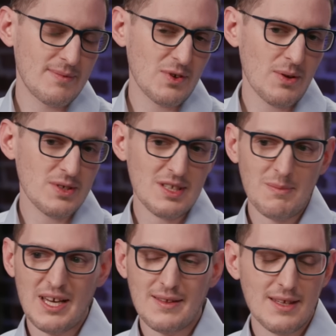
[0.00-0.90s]
So those are
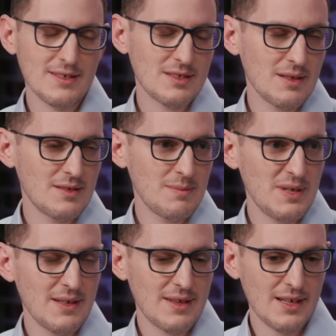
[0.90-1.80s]
the main things to
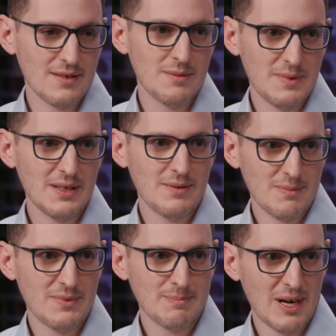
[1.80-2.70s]
be
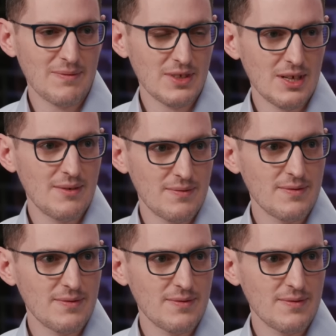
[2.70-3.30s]
mindful of.